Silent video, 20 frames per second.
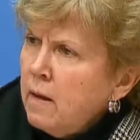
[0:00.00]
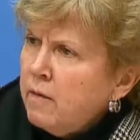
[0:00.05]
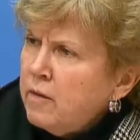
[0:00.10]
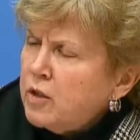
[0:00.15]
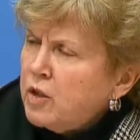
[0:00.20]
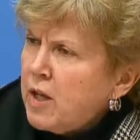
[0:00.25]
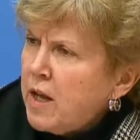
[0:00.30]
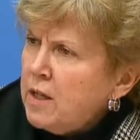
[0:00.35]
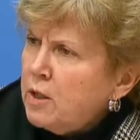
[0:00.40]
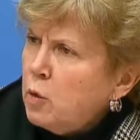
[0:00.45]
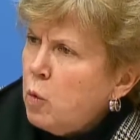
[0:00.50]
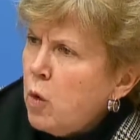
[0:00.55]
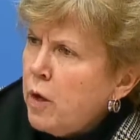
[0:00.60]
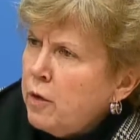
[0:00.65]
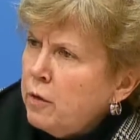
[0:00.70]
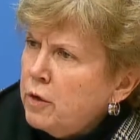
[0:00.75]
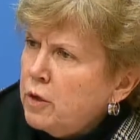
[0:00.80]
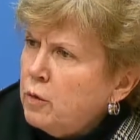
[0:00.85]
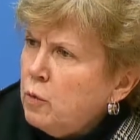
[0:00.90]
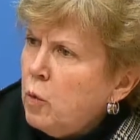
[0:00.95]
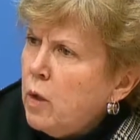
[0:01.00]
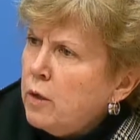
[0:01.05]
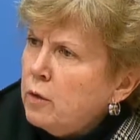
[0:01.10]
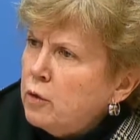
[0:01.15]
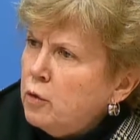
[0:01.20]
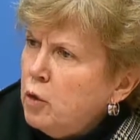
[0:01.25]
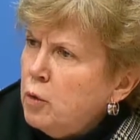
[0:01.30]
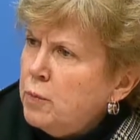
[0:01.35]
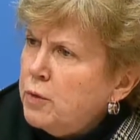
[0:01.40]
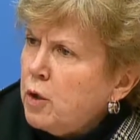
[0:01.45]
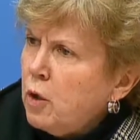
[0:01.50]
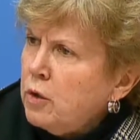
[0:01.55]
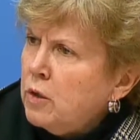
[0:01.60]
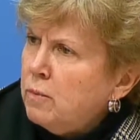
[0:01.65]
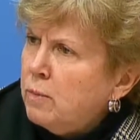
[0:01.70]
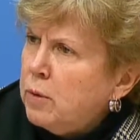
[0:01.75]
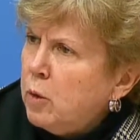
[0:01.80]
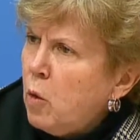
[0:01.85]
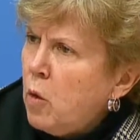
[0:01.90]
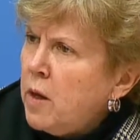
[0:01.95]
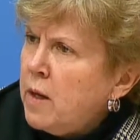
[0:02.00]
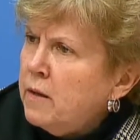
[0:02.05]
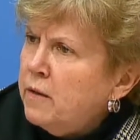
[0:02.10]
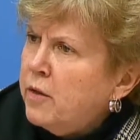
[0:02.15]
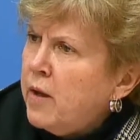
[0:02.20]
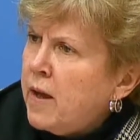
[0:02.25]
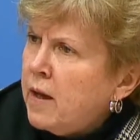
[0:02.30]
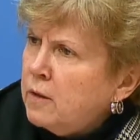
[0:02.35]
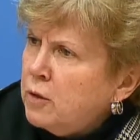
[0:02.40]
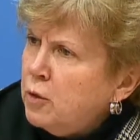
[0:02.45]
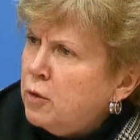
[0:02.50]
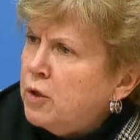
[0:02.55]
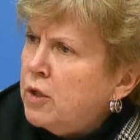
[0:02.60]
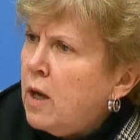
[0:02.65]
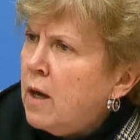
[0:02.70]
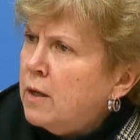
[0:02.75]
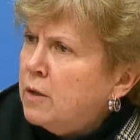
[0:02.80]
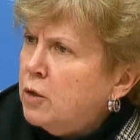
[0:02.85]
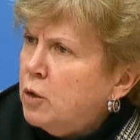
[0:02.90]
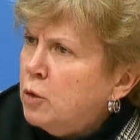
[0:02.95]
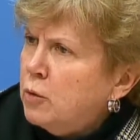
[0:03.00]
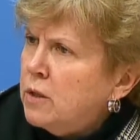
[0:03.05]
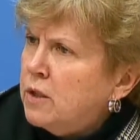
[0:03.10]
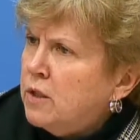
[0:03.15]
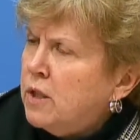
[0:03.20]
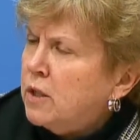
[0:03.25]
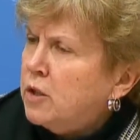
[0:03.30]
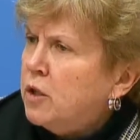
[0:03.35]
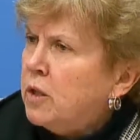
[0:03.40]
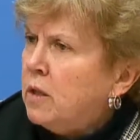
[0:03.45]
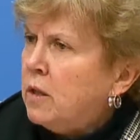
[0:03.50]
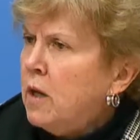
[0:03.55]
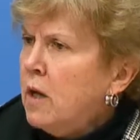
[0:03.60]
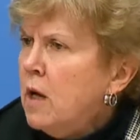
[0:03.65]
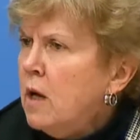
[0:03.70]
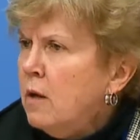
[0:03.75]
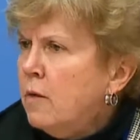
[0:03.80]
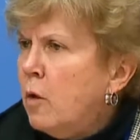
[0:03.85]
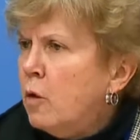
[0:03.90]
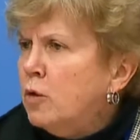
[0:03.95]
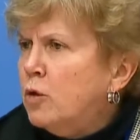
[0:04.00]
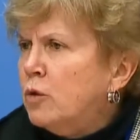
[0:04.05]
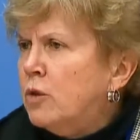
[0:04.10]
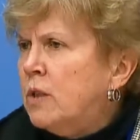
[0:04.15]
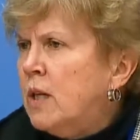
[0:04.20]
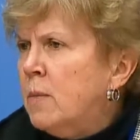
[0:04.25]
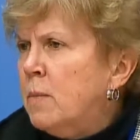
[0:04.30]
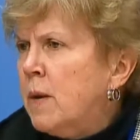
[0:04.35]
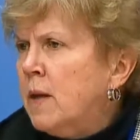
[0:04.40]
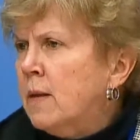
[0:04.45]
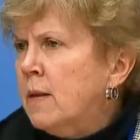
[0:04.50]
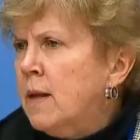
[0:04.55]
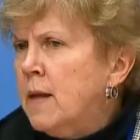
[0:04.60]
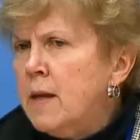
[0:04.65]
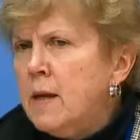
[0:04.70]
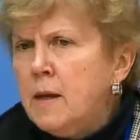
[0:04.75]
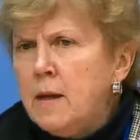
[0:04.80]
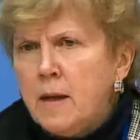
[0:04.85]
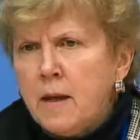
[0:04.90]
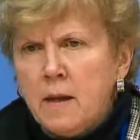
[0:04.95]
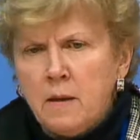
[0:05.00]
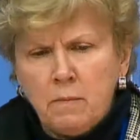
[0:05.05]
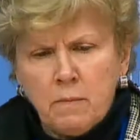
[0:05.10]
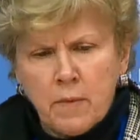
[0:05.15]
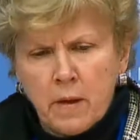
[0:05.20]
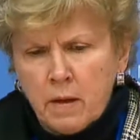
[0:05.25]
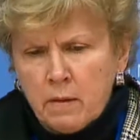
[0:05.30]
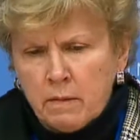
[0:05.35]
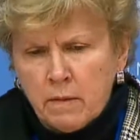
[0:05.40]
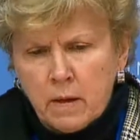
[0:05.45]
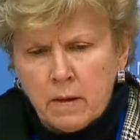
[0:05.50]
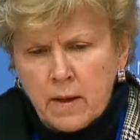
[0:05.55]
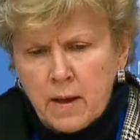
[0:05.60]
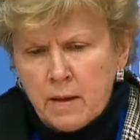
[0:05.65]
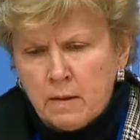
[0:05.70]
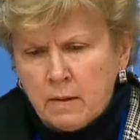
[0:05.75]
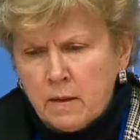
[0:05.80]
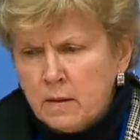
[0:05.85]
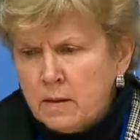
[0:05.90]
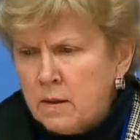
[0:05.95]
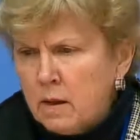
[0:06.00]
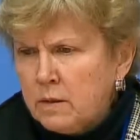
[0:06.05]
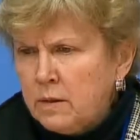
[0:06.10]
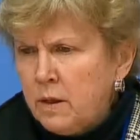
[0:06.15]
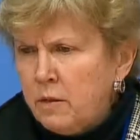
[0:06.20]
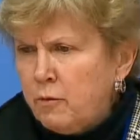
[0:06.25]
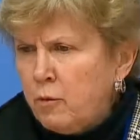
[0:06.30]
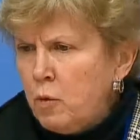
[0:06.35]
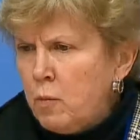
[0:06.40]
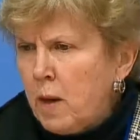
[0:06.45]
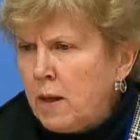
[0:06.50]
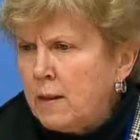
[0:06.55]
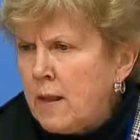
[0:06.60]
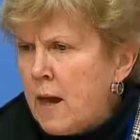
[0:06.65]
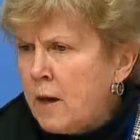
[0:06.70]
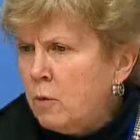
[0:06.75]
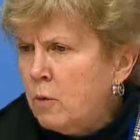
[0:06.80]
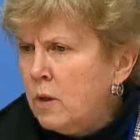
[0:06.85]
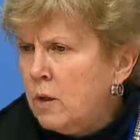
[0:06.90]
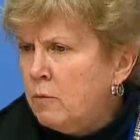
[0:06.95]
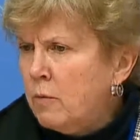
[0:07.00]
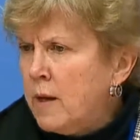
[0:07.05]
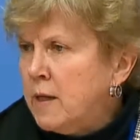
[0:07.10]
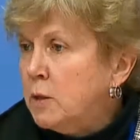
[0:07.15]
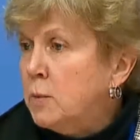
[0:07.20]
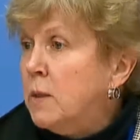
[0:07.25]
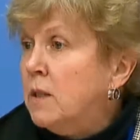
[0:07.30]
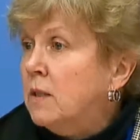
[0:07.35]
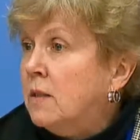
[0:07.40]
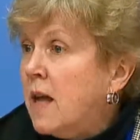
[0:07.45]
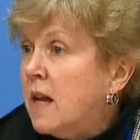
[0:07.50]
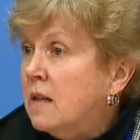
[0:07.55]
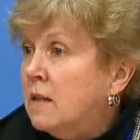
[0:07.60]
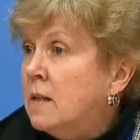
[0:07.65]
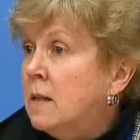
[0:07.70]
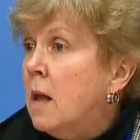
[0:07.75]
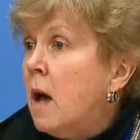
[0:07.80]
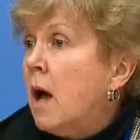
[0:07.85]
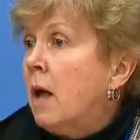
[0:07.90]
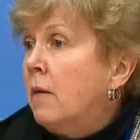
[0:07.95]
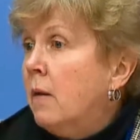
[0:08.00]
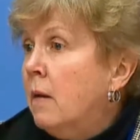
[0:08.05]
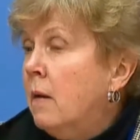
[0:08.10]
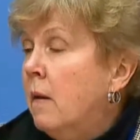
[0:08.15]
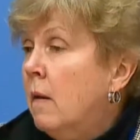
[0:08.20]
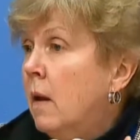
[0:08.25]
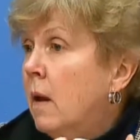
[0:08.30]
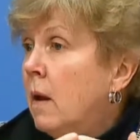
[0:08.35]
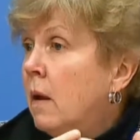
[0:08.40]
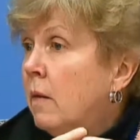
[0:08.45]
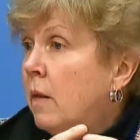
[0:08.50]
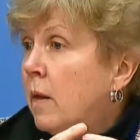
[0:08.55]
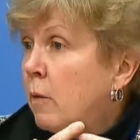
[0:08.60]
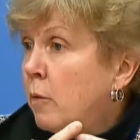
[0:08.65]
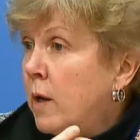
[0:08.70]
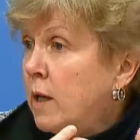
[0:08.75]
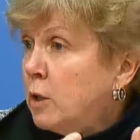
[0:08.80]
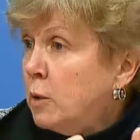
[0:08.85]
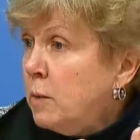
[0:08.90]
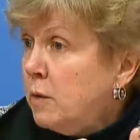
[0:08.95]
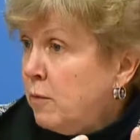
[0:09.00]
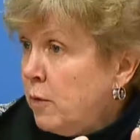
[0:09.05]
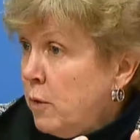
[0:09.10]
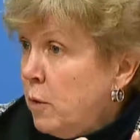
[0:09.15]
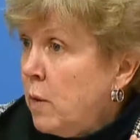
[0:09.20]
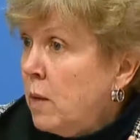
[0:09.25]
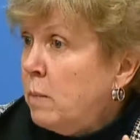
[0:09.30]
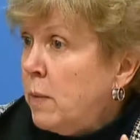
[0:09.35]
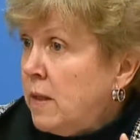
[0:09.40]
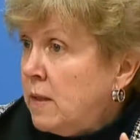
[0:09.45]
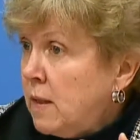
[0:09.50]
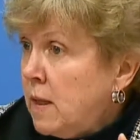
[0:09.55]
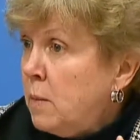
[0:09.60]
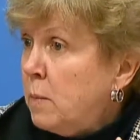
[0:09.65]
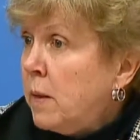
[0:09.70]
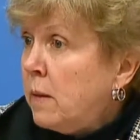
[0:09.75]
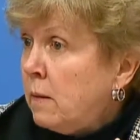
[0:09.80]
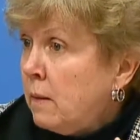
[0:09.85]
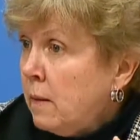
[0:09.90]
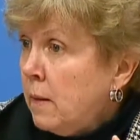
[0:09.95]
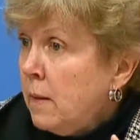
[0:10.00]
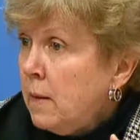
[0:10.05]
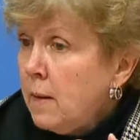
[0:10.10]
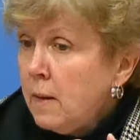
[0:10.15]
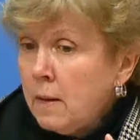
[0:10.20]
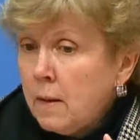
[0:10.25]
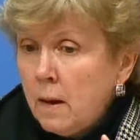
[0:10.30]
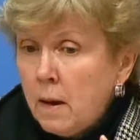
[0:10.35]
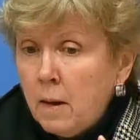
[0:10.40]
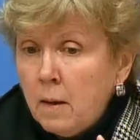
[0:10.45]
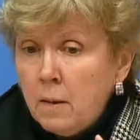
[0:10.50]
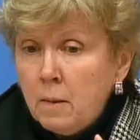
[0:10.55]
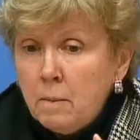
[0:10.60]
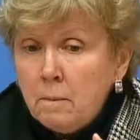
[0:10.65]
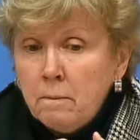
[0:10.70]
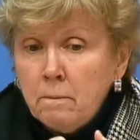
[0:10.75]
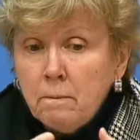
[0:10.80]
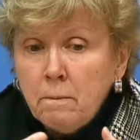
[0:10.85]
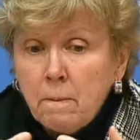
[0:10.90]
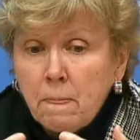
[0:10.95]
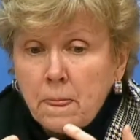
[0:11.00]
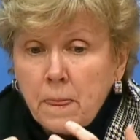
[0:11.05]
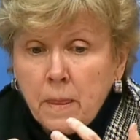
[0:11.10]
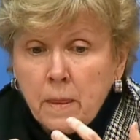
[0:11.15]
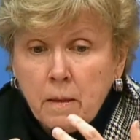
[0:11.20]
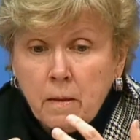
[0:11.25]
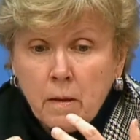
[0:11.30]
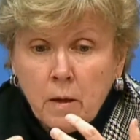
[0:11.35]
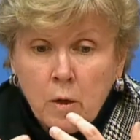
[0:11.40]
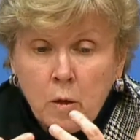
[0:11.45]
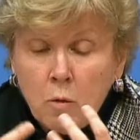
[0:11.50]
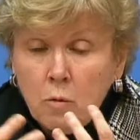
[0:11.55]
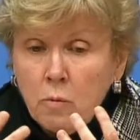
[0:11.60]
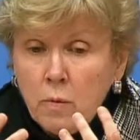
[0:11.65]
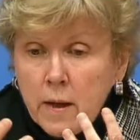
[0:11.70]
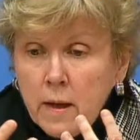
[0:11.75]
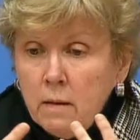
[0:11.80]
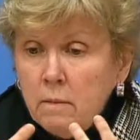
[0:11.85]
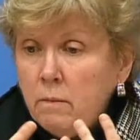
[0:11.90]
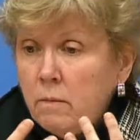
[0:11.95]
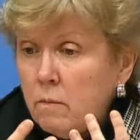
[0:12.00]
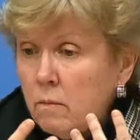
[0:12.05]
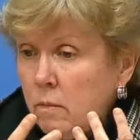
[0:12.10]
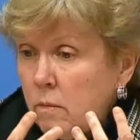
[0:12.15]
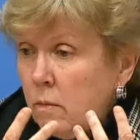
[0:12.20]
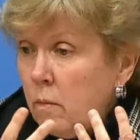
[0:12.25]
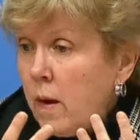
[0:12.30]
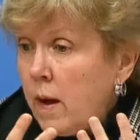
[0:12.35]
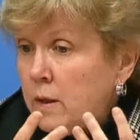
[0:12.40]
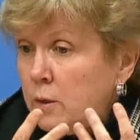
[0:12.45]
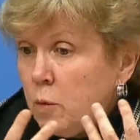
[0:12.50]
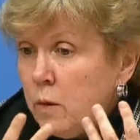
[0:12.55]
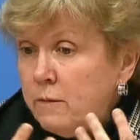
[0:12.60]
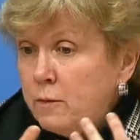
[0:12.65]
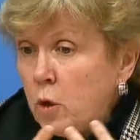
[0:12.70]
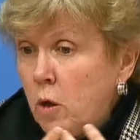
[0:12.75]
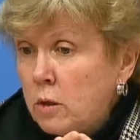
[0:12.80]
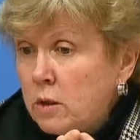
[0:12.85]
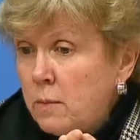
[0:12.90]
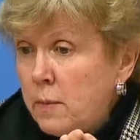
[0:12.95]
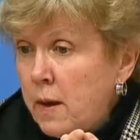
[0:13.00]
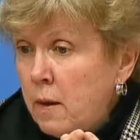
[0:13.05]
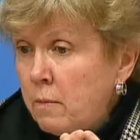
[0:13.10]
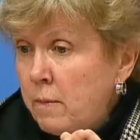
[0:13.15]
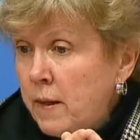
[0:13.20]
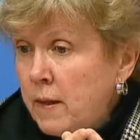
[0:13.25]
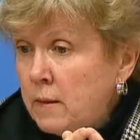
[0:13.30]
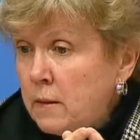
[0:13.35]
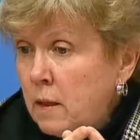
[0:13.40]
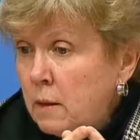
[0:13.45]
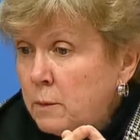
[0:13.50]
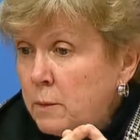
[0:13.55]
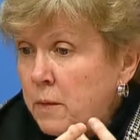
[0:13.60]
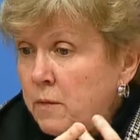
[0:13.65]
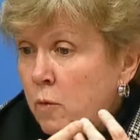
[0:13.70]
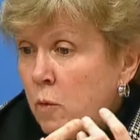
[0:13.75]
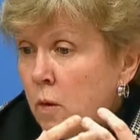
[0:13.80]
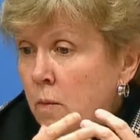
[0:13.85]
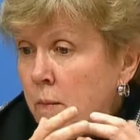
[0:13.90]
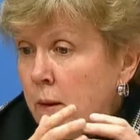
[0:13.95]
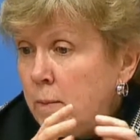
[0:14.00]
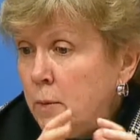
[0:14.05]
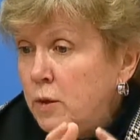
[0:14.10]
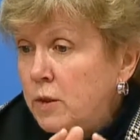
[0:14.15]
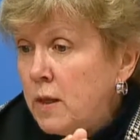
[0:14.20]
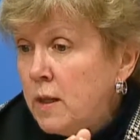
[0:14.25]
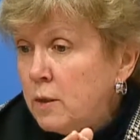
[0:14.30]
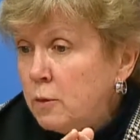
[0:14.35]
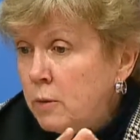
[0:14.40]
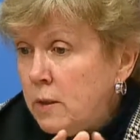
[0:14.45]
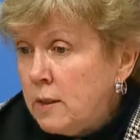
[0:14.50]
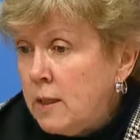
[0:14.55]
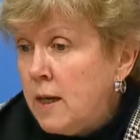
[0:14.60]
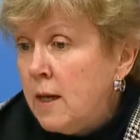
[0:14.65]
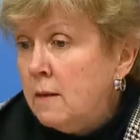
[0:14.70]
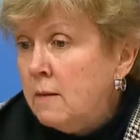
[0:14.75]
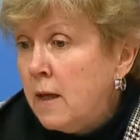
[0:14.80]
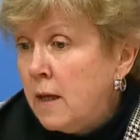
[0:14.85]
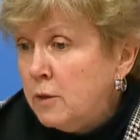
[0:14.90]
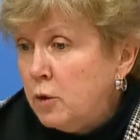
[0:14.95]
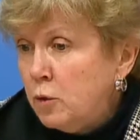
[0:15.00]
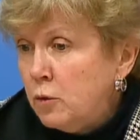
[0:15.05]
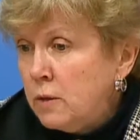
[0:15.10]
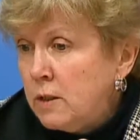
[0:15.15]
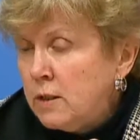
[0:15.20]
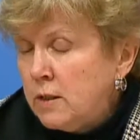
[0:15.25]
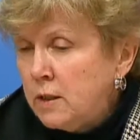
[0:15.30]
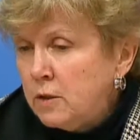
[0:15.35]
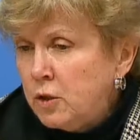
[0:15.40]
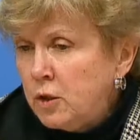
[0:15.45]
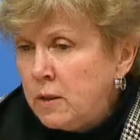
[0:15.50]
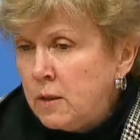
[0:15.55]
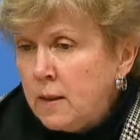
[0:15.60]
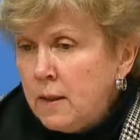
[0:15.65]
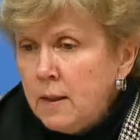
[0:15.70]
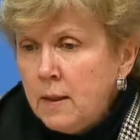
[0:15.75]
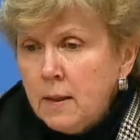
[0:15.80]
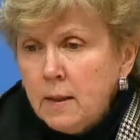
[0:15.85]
states where troops are deployed to exercise jurisdiction. Those are typically, again, conducted through bilateral arrangements. That is not the arrangement for UN peacekeeping. You know, as we've talked about many times before, member states retain that jurisdiction.